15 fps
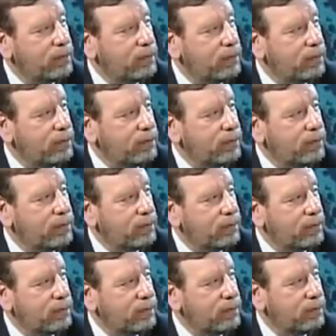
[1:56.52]

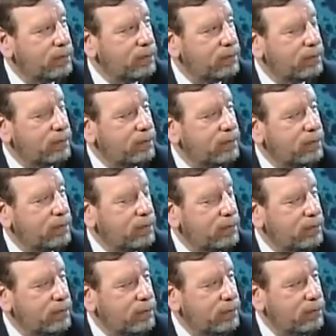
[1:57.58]

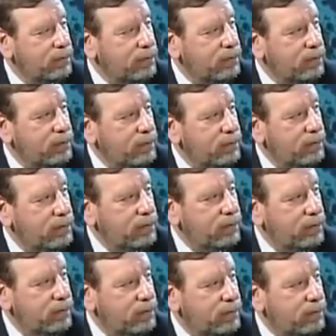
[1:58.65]

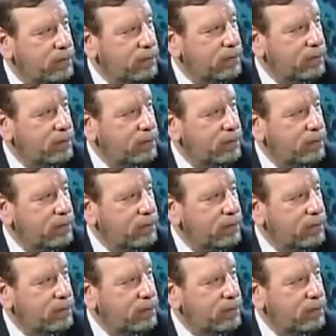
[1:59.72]
(silent)